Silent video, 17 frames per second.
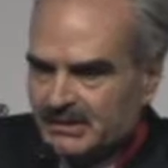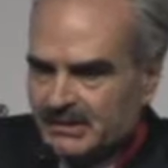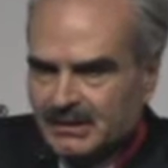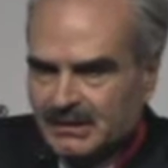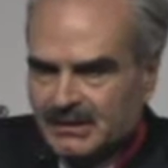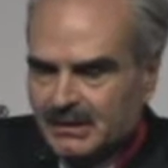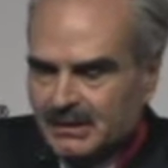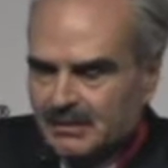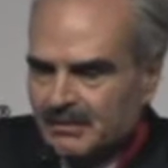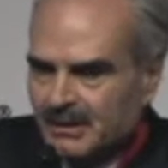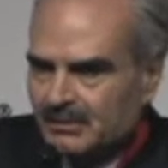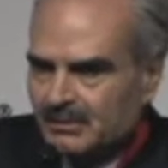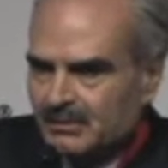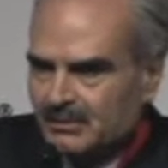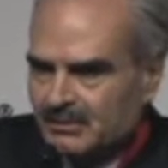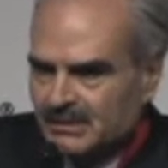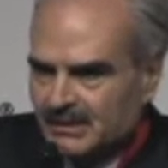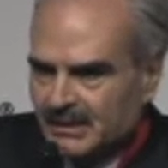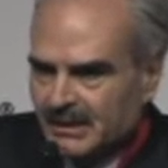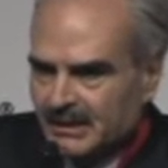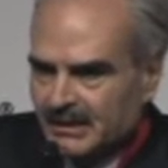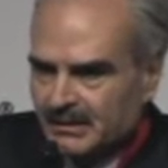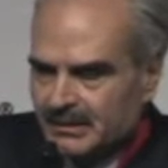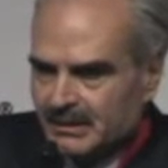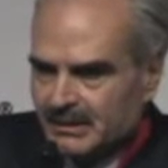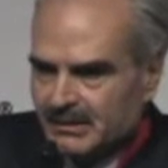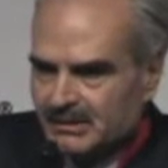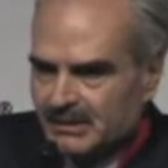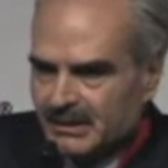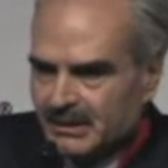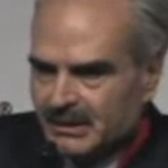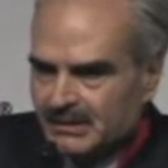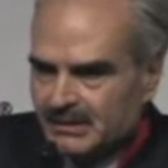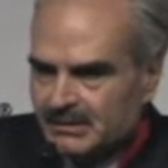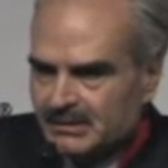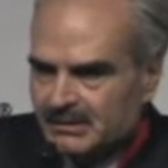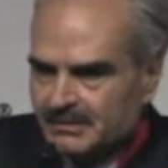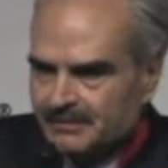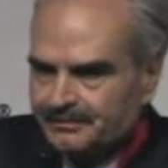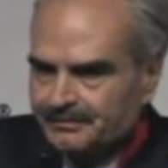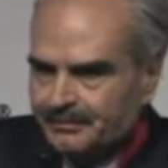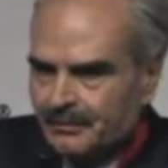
in the amount of scar in these hearts.